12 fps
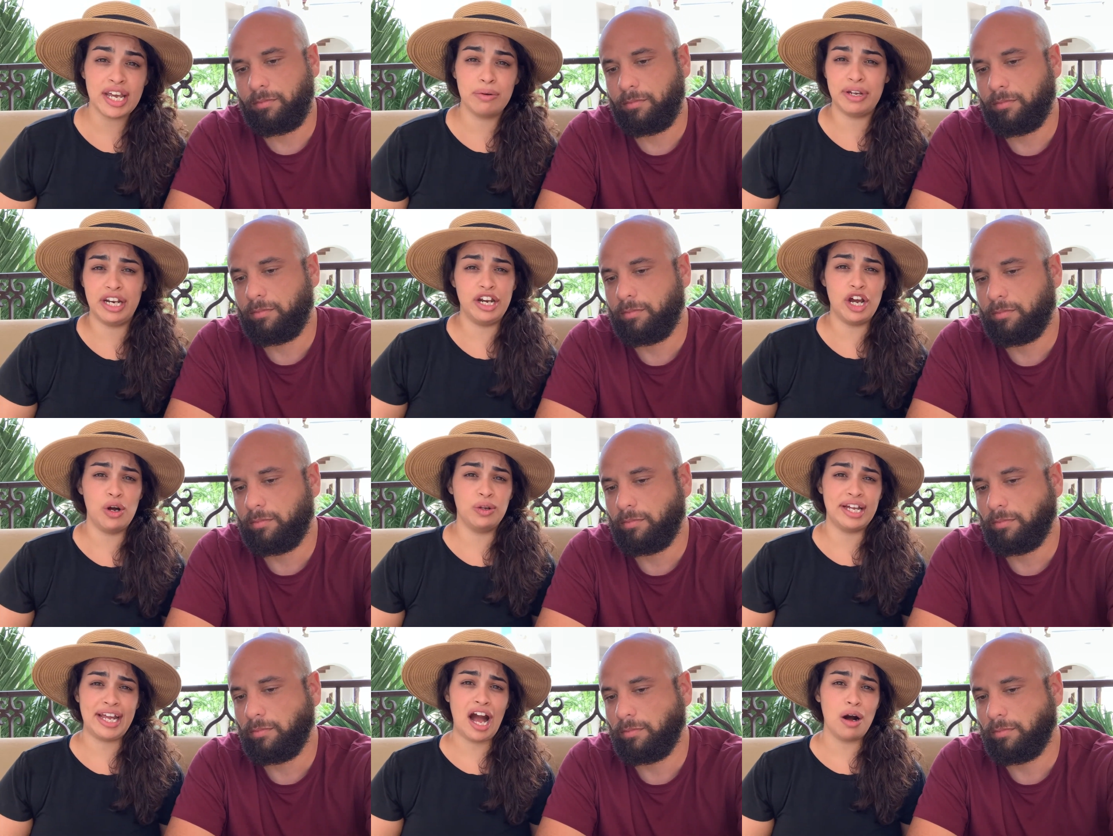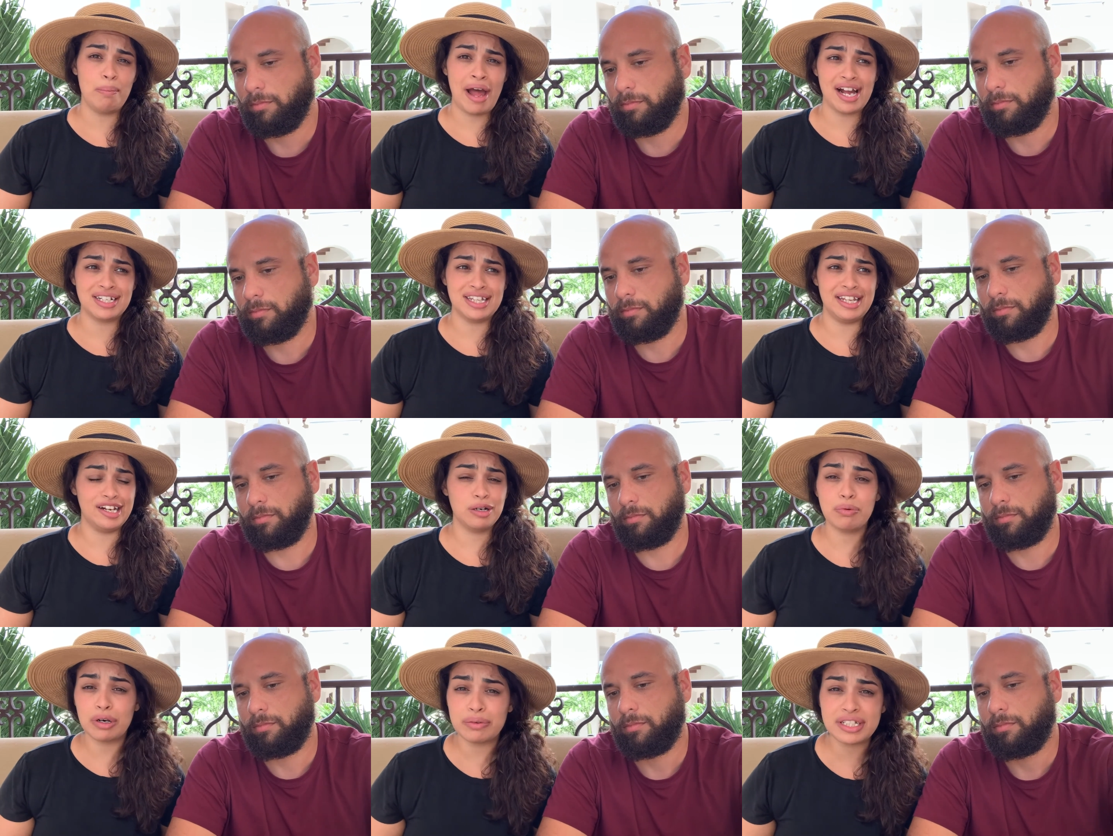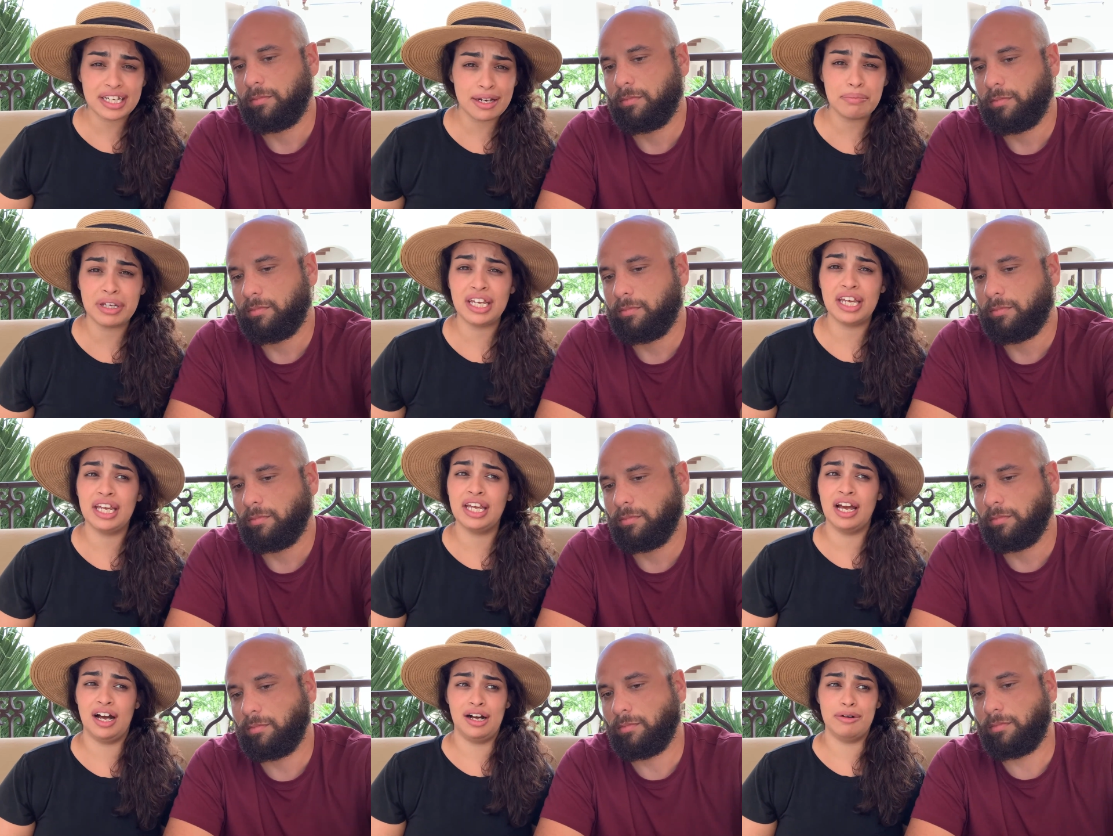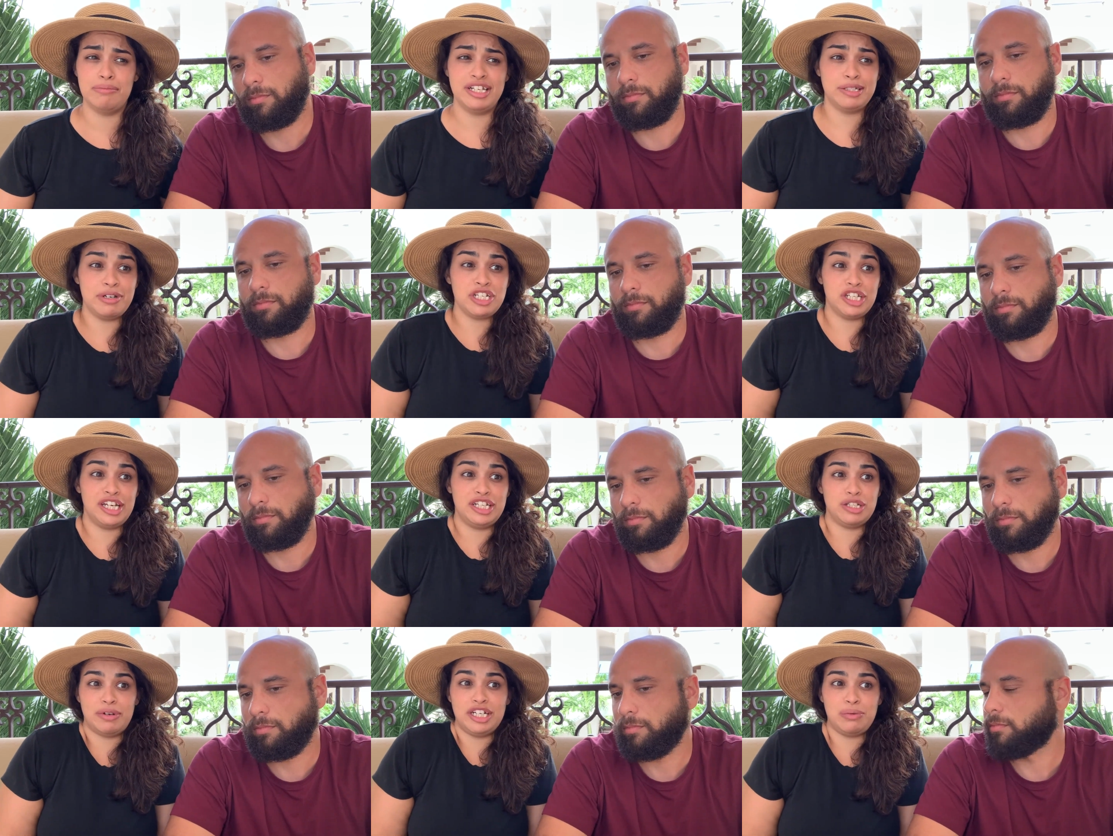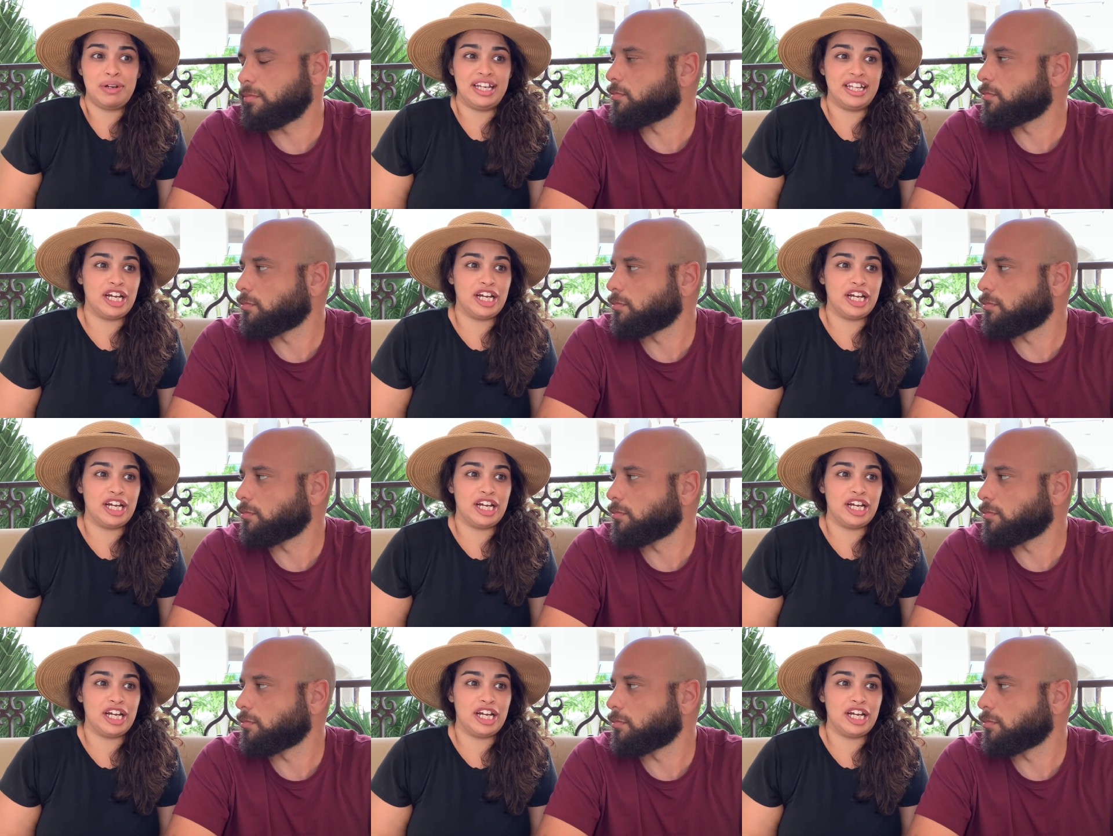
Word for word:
Speaker 1: and we didn't know like how packed the airport was going to be, especially in 2020.